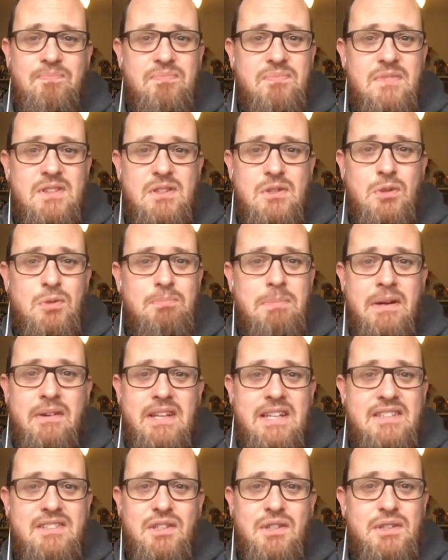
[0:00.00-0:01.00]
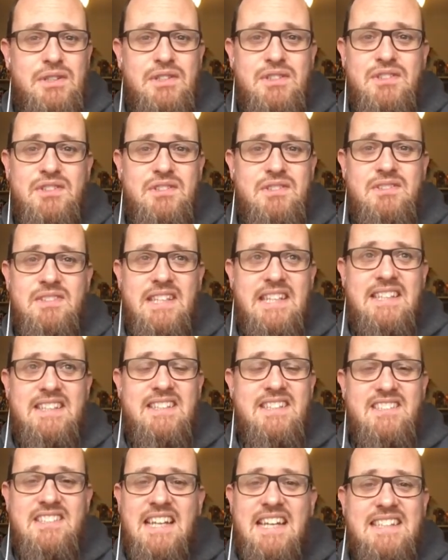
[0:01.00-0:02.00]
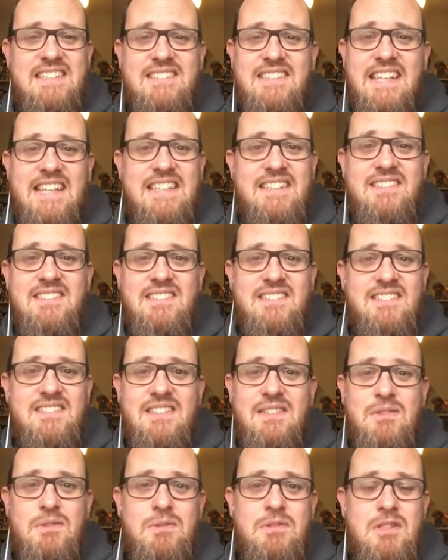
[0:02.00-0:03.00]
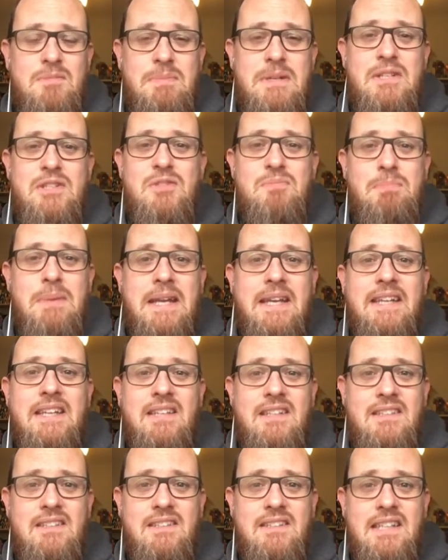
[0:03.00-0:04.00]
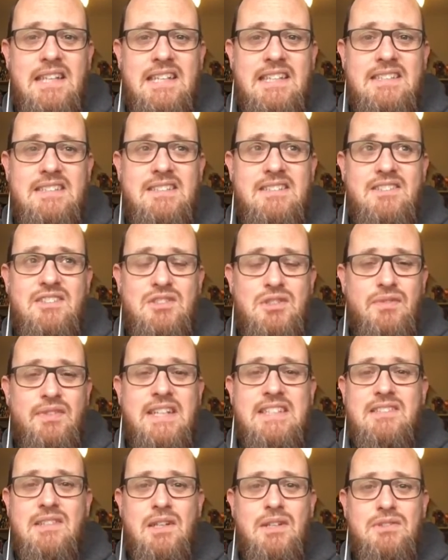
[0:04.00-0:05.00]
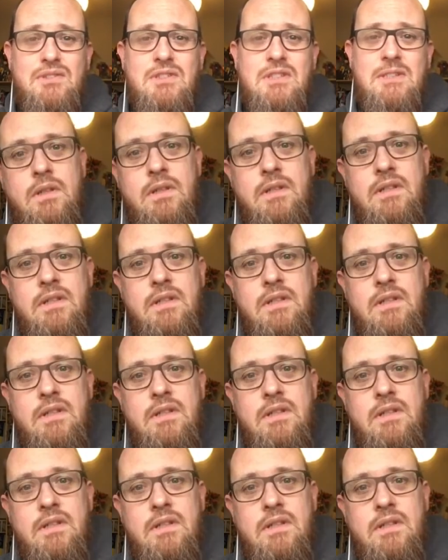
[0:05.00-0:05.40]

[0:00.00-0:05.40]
don't bury your toys in the sand, kids, because, you know, the beach is big and stuff gets lost.